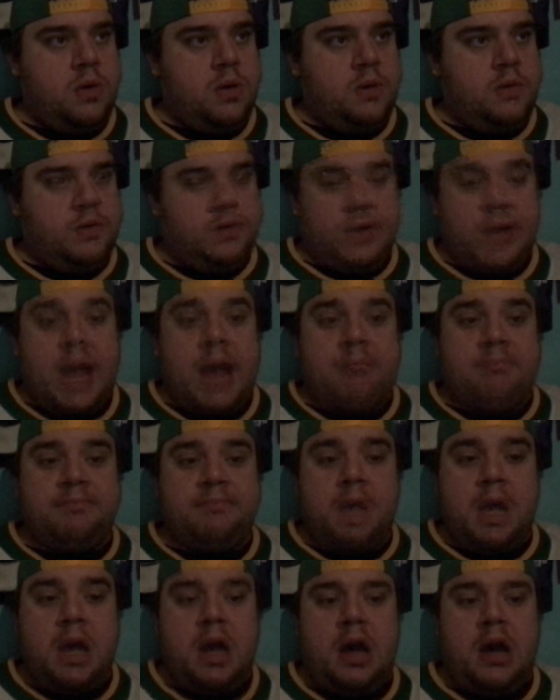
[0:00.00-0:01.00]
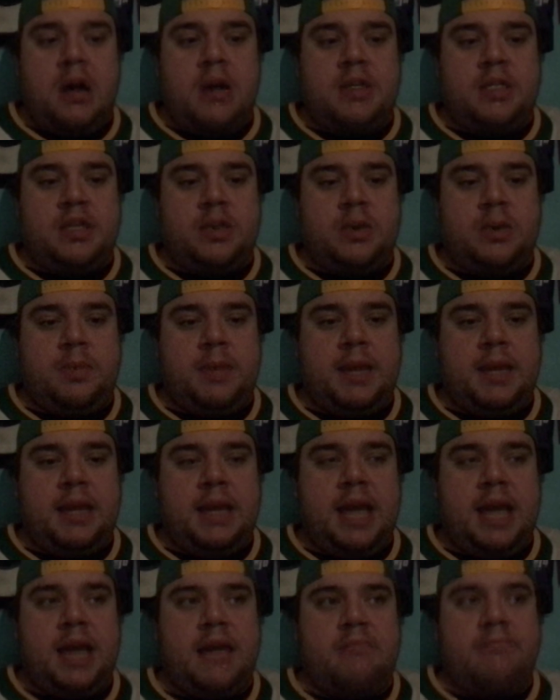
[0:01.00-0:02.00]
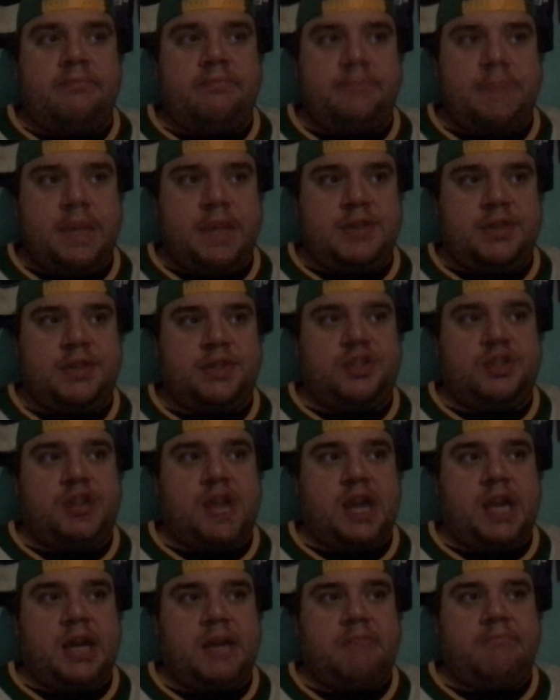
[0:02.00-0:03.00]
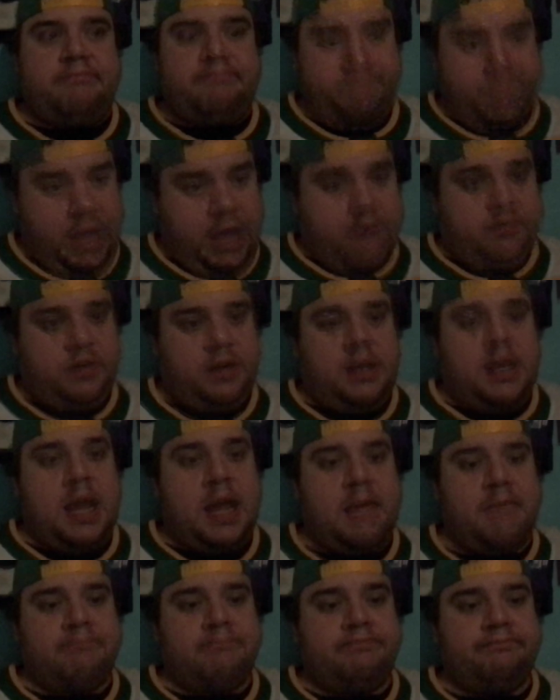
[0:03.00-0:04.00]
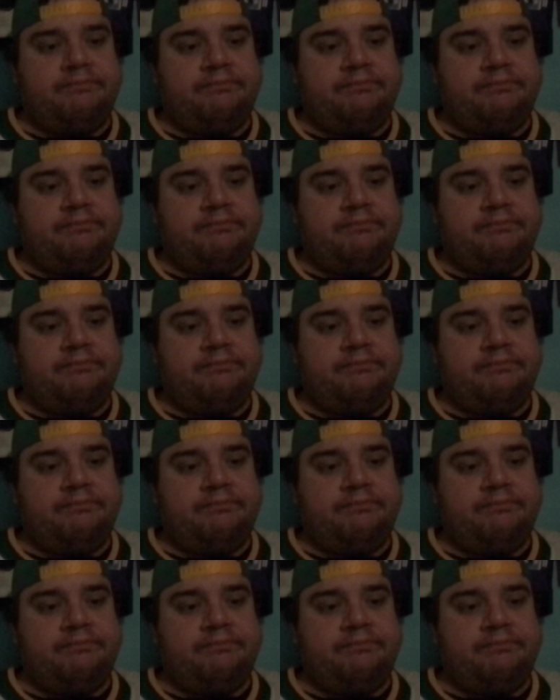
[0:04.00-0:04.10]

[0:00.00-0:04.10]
So, yeah, until we meet again, this is Jacob. Have a good day.